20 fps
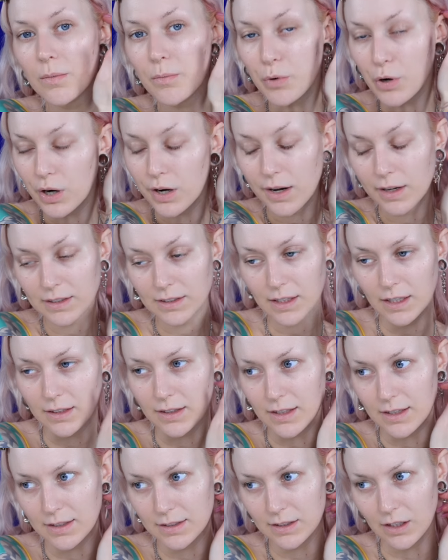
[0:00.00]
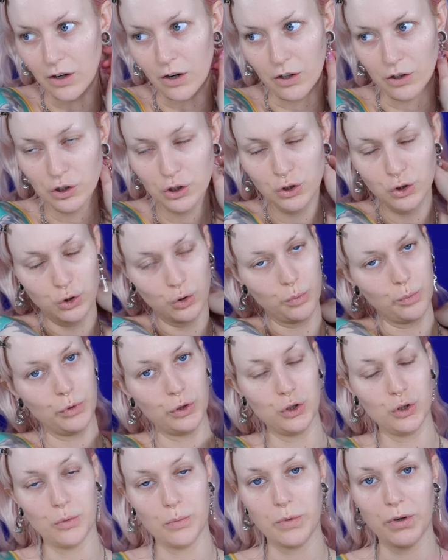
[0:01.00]
Products like this that are super,
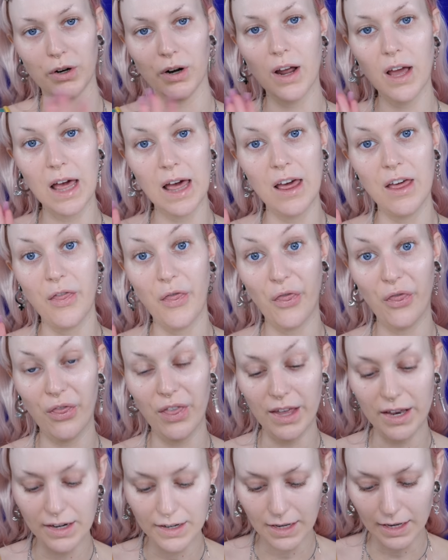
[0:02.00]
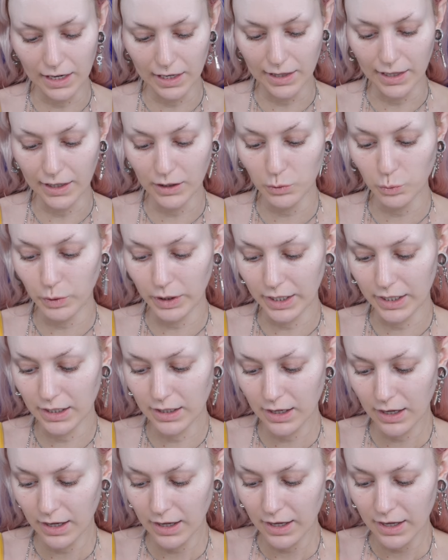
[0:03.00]
super thin and
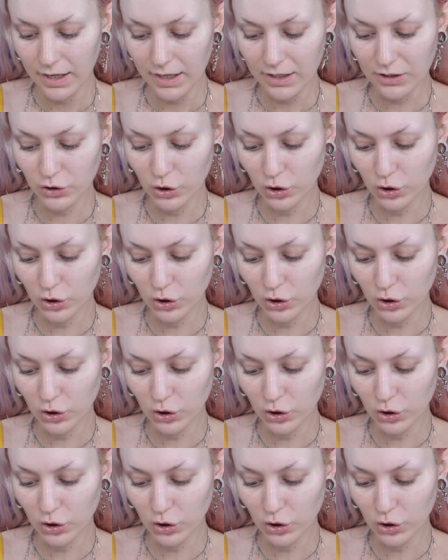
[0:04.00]
lightweight, it's